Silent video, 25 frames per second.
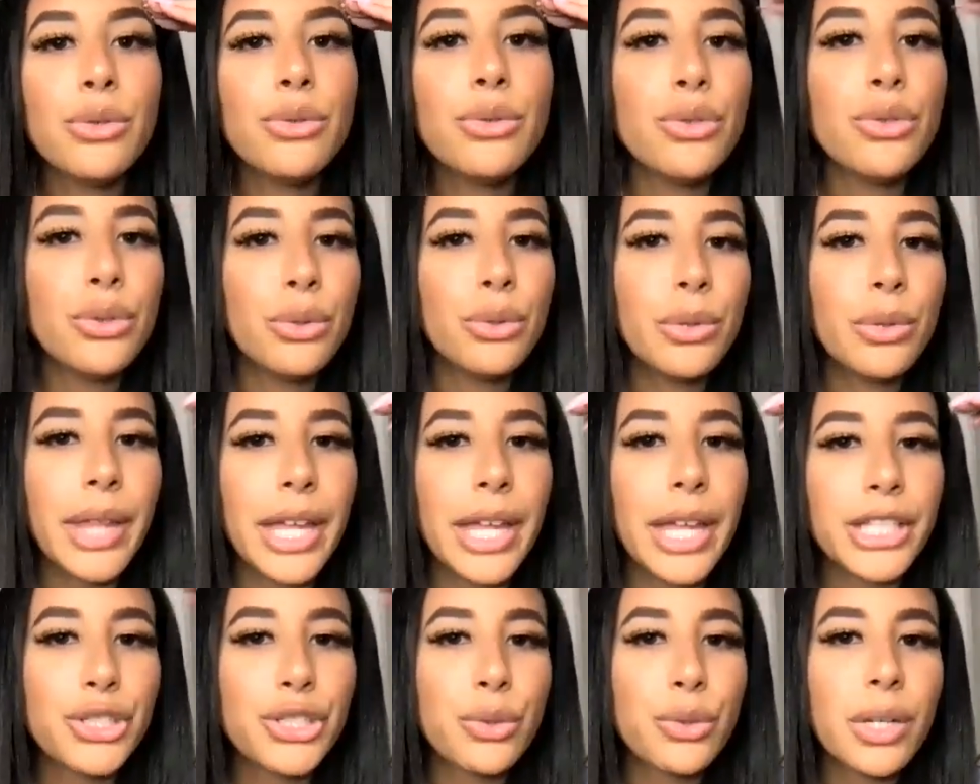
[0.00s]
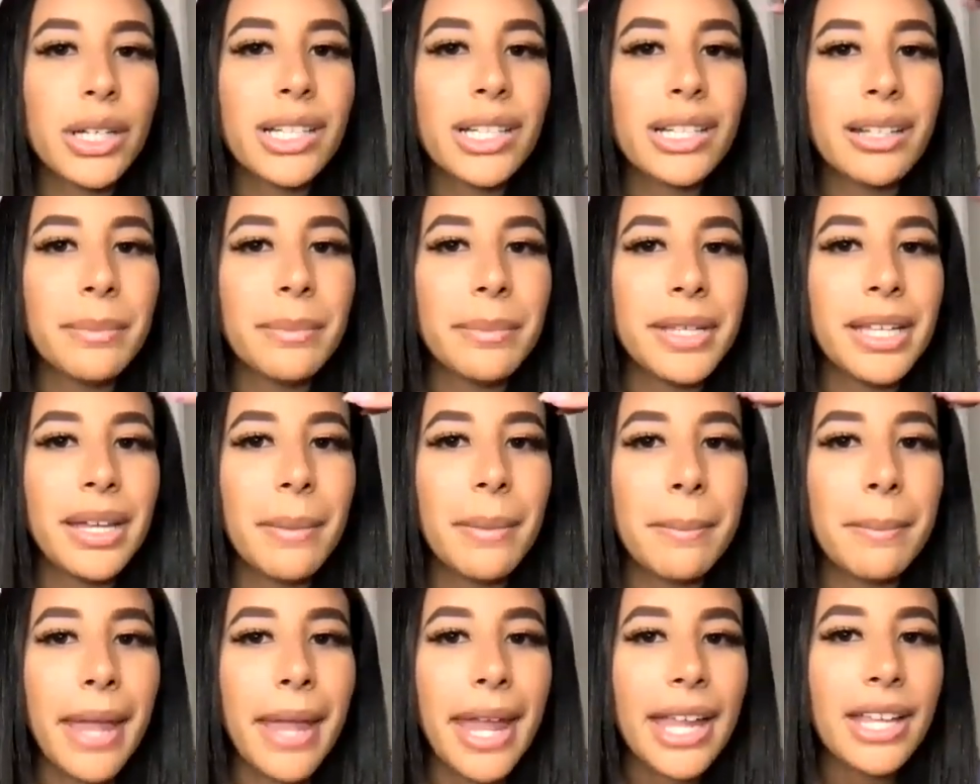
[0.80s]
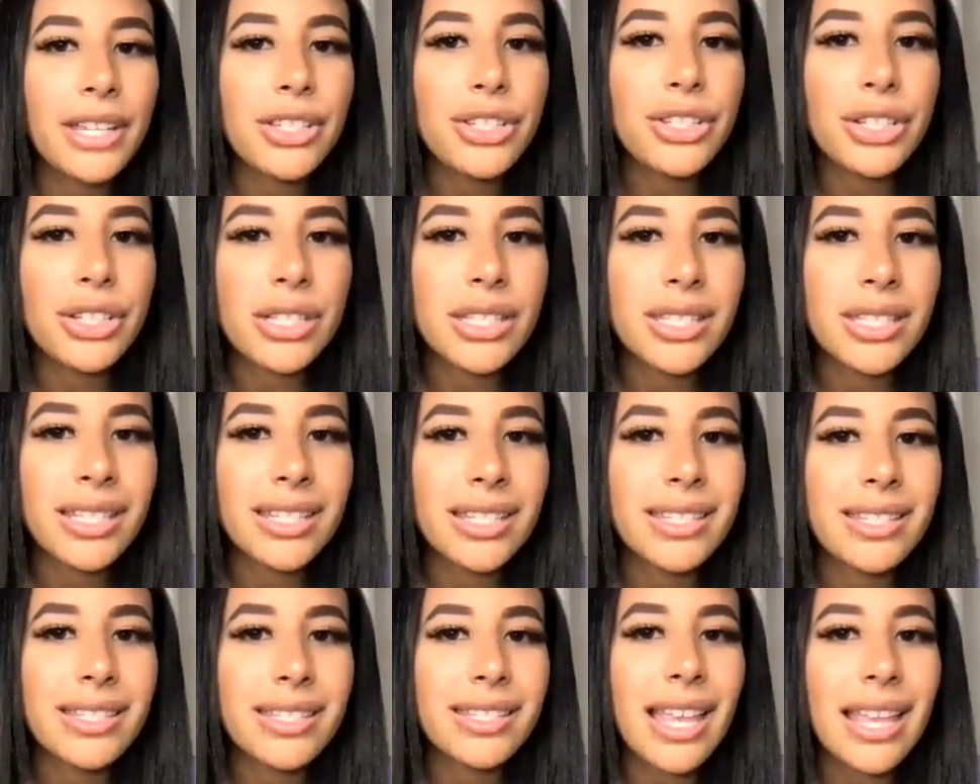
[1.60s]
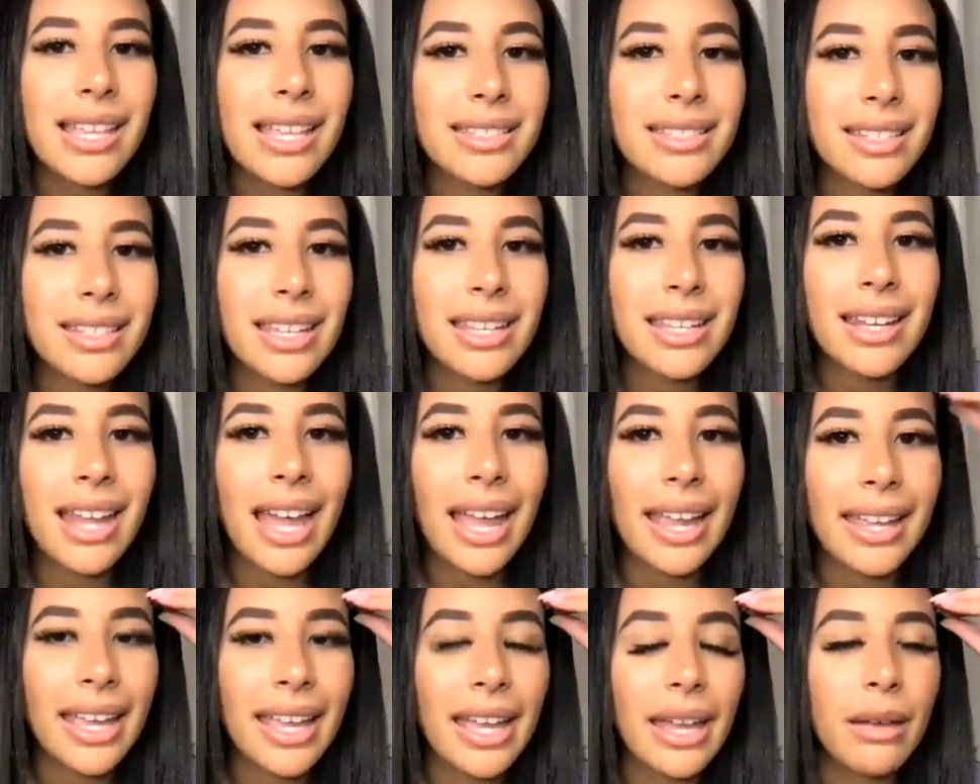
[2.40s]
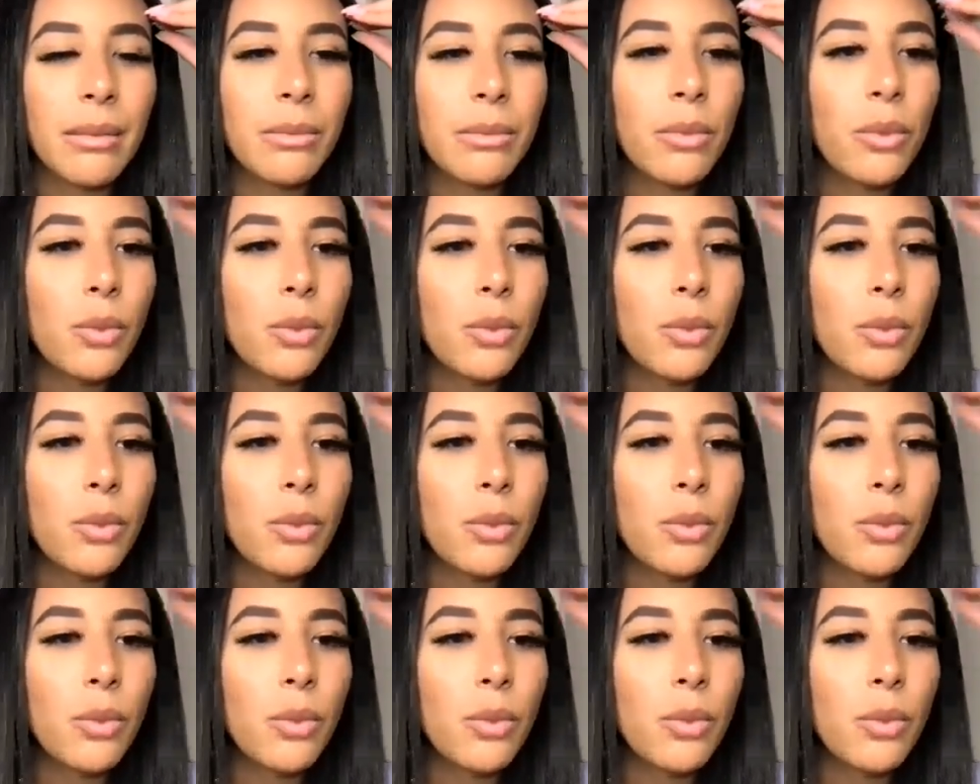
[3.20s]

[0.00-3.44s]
knew that you were going to be a major success in IM,